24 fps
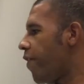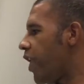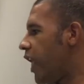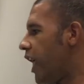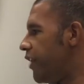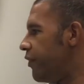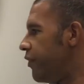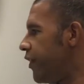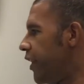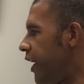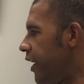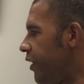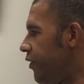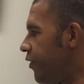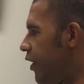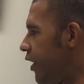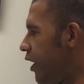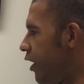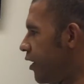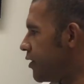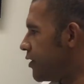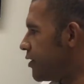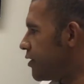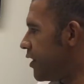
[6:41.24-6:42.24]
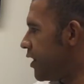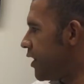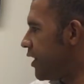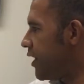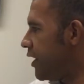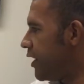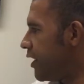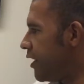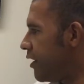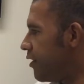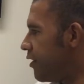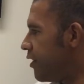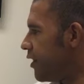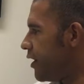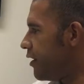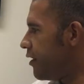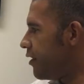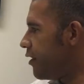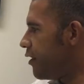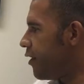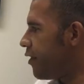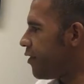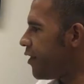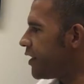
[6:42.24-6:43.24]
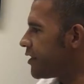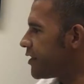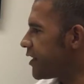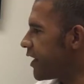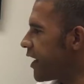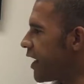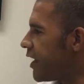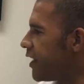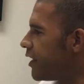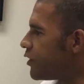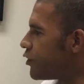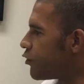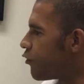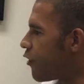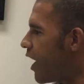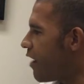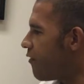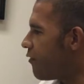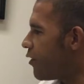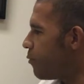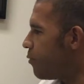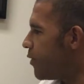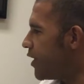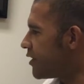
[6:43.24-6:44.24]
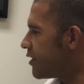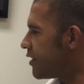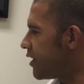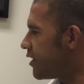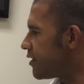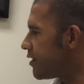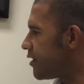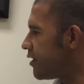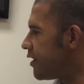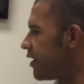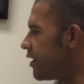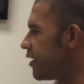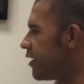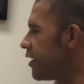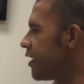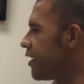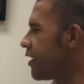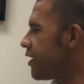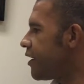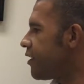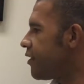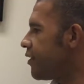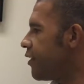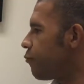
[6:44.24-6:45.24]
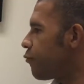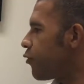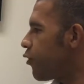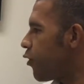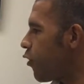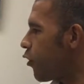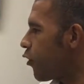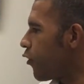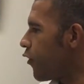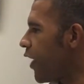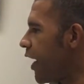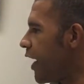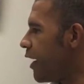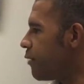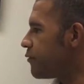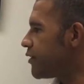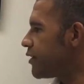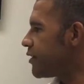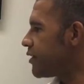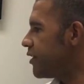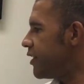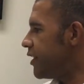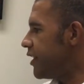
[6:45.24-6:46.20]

And then there's the things that kind of drive the business, the programs,